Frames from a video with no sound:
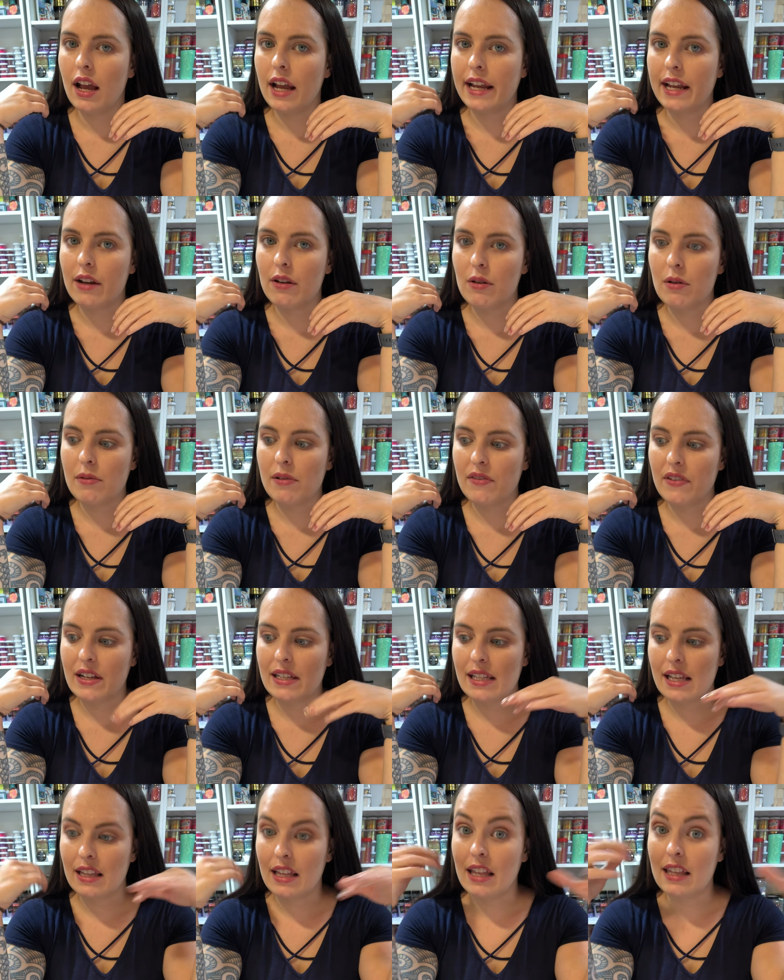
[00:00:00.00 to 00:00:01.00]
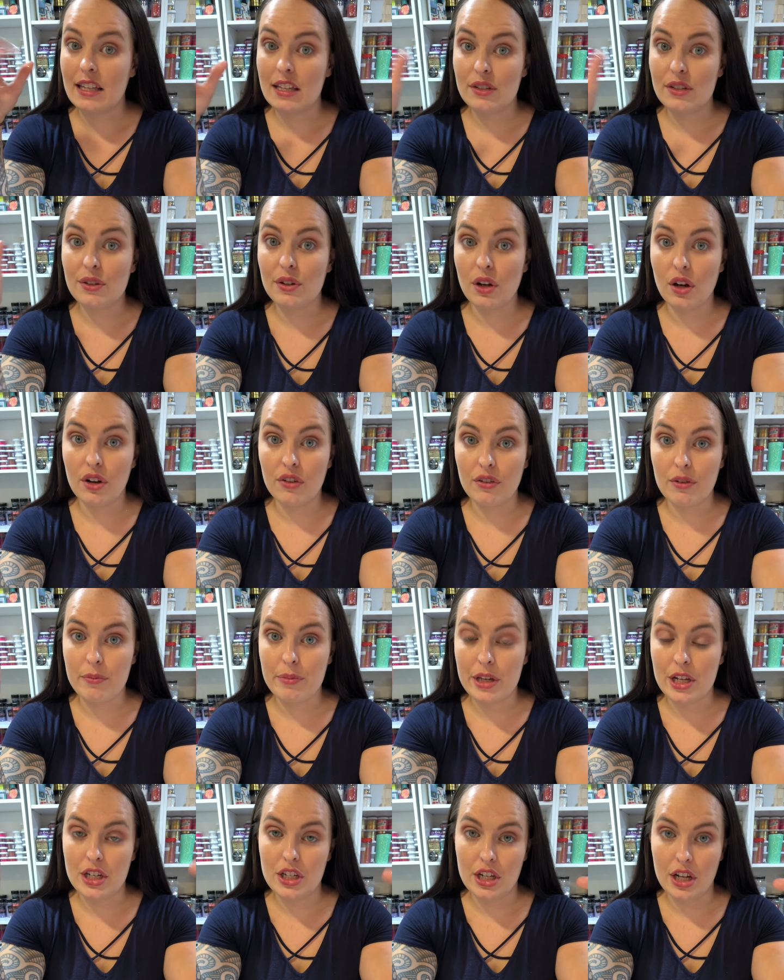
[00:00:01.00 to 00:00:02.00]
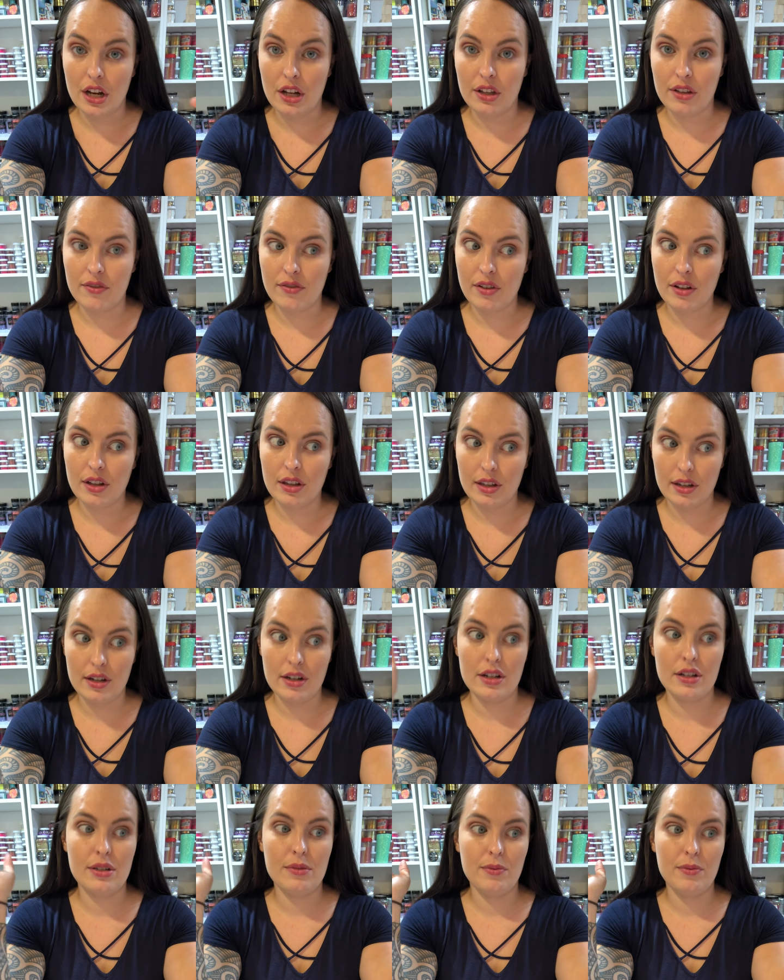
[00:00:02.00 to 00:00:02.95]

I can't remember if I said that. These are all from Peachy Olive Glitters,